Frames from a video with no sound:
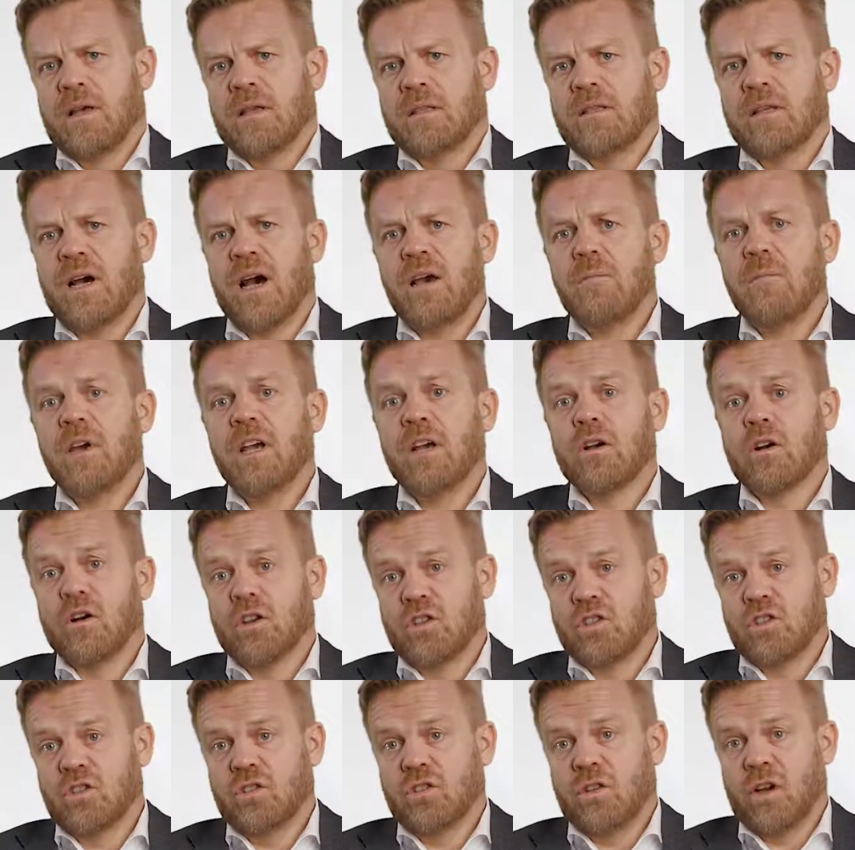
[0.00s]
Time and
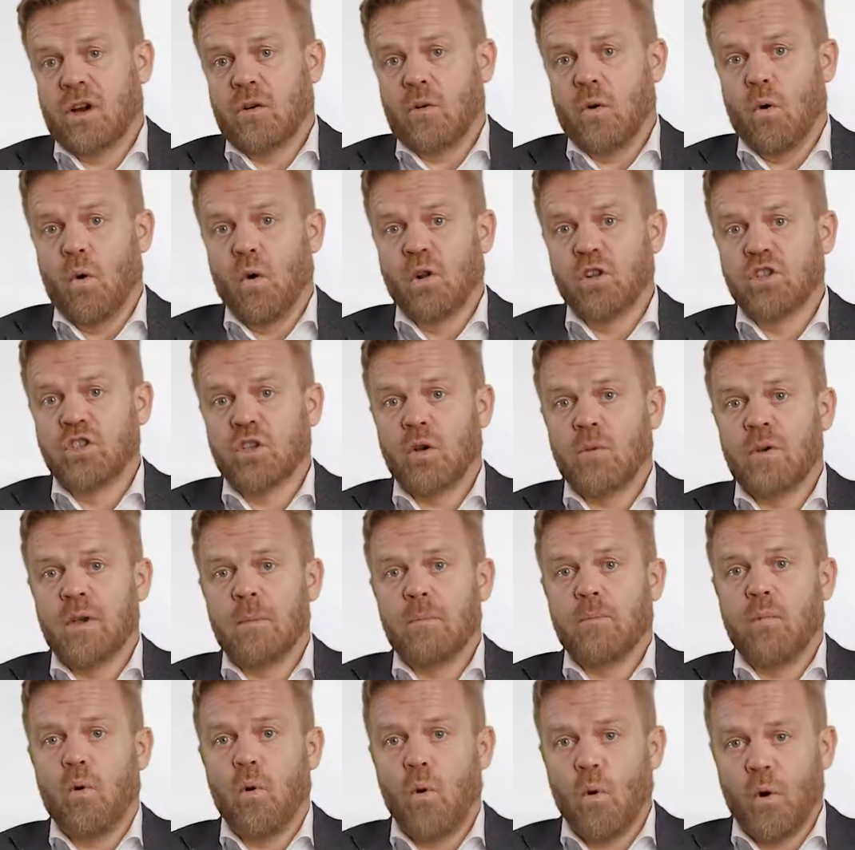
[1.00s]
costs are also
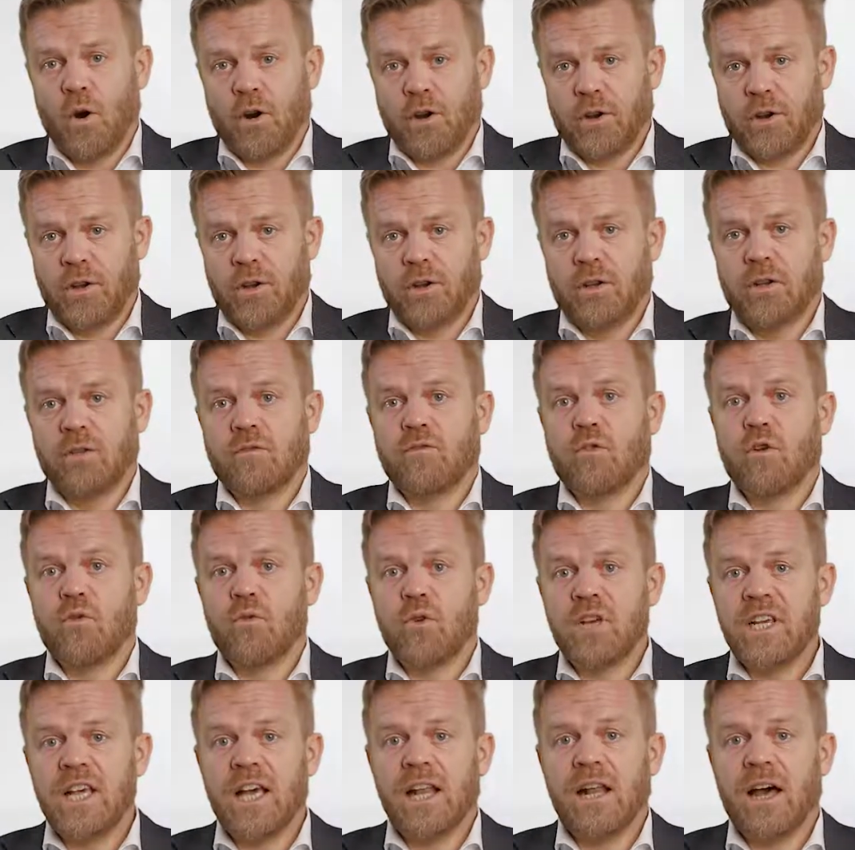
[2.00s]
important for
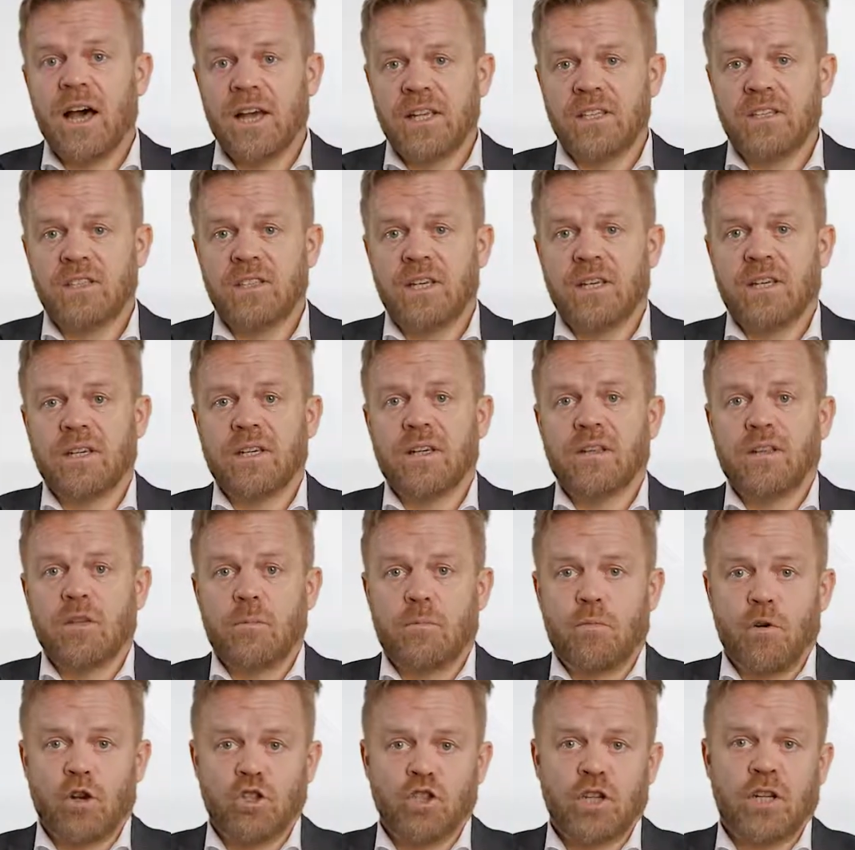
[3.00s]
realizing the
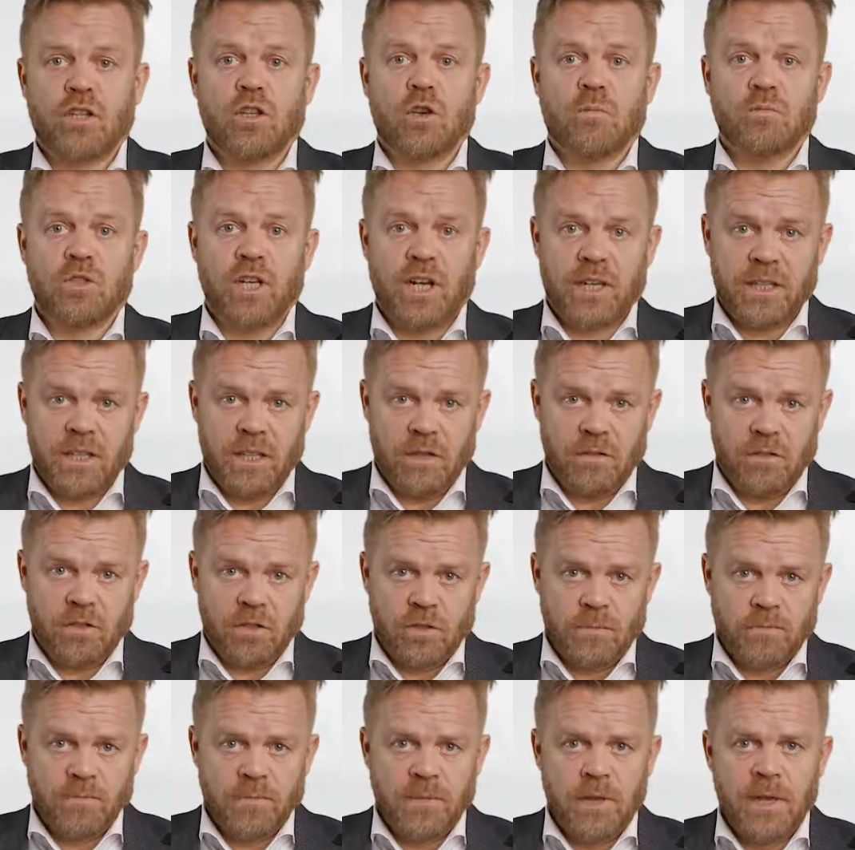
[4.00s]
project
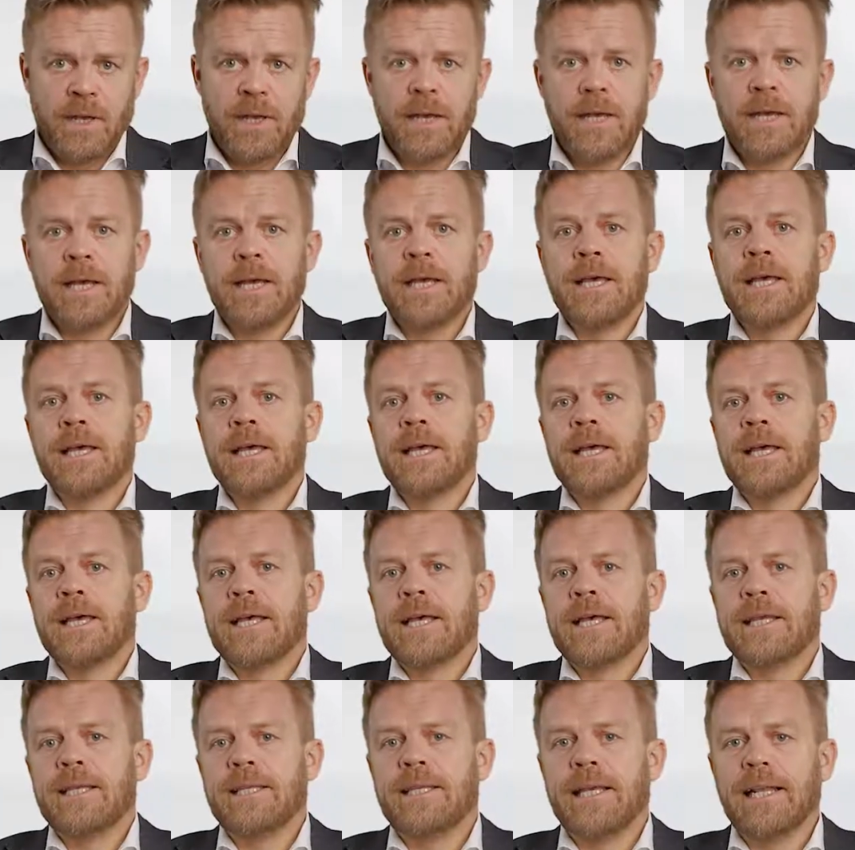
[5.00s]
objectives.
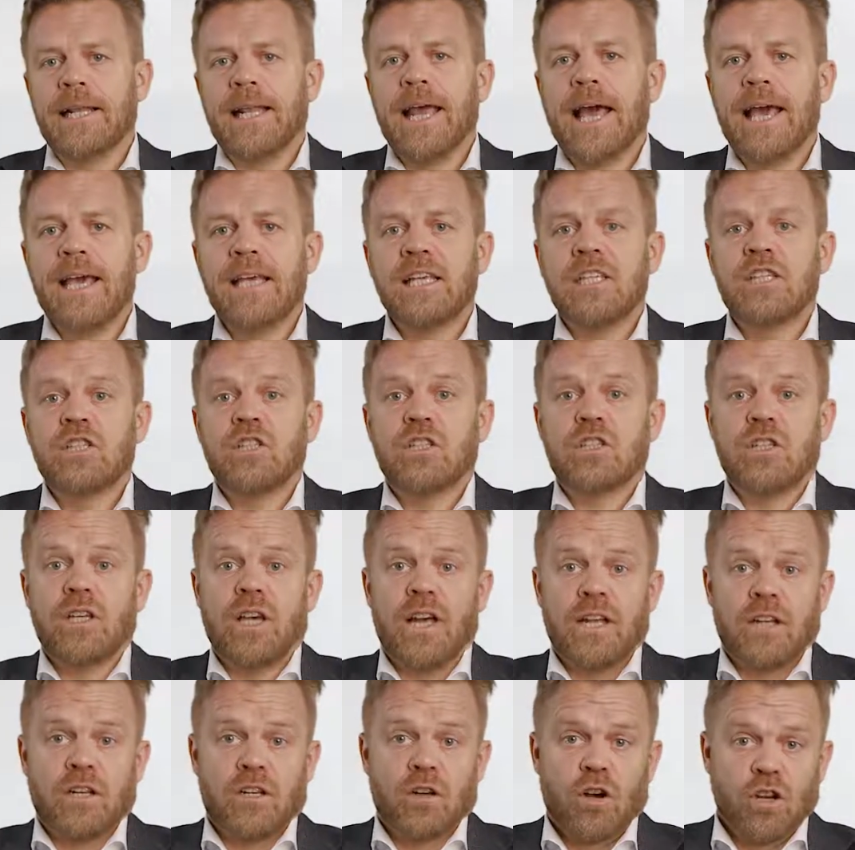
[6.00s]
Delays
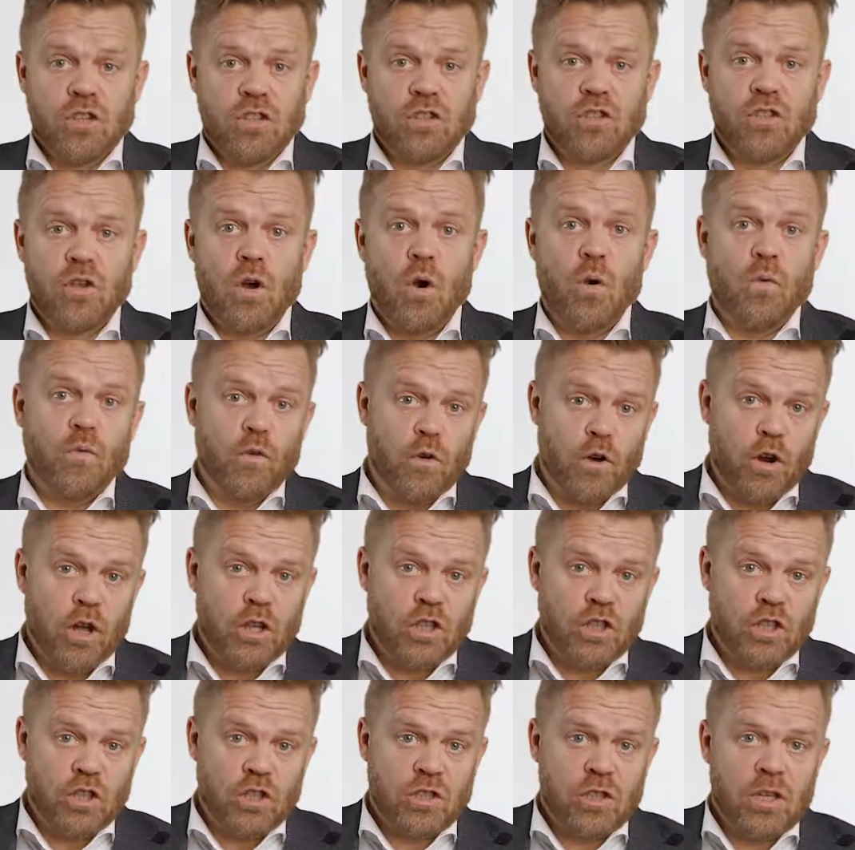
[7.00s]
and cost
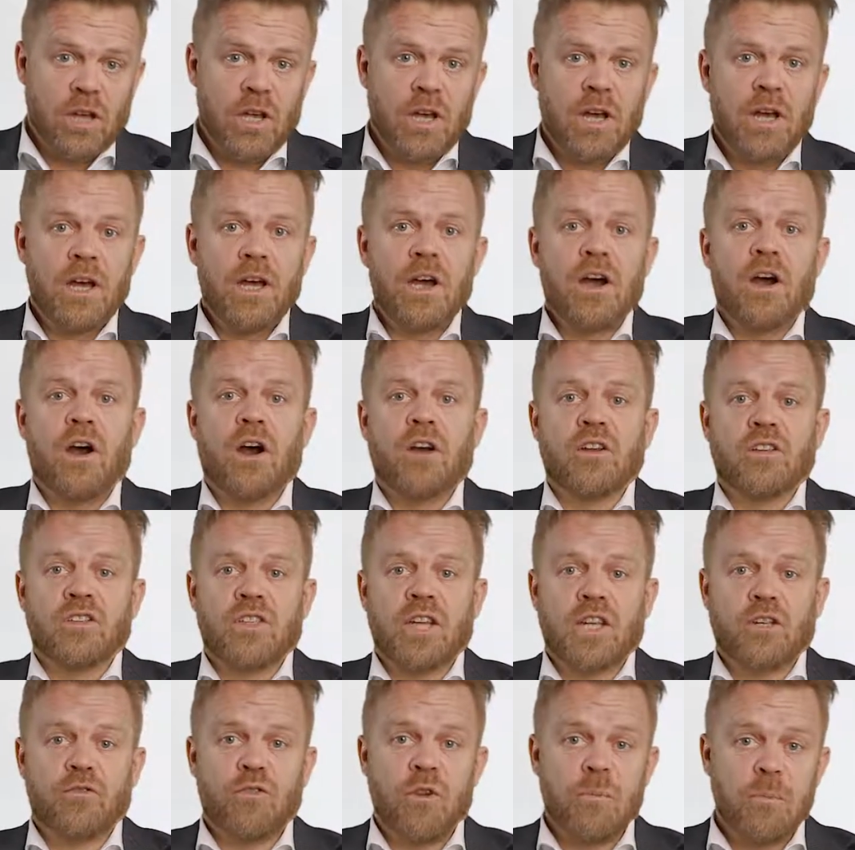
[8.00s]
overruns are
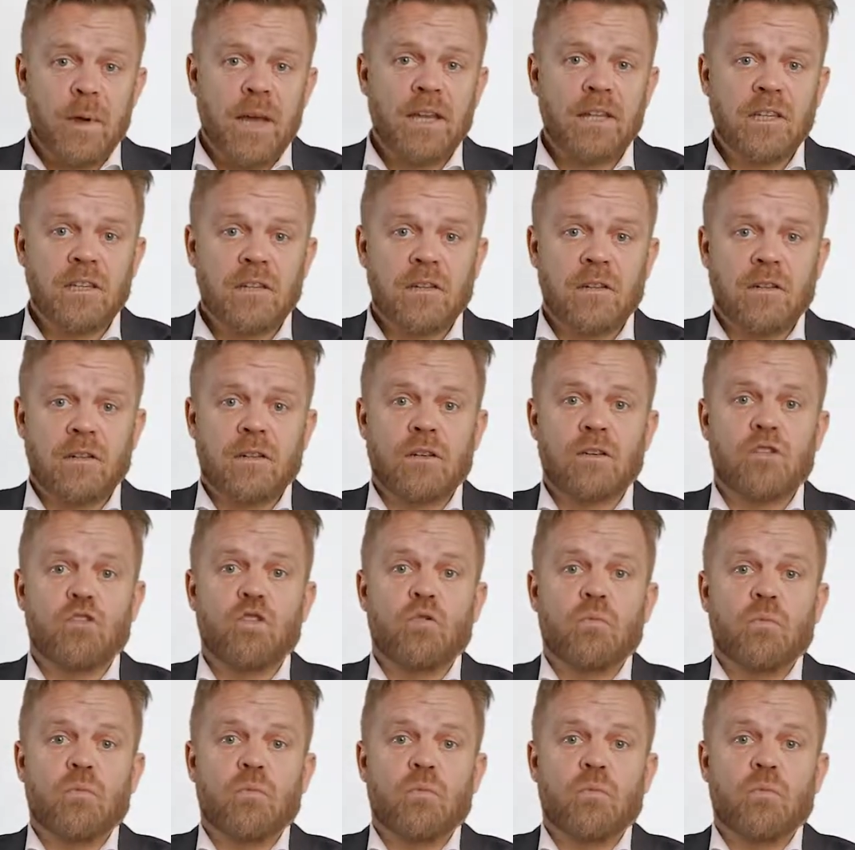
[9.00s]
detrimental to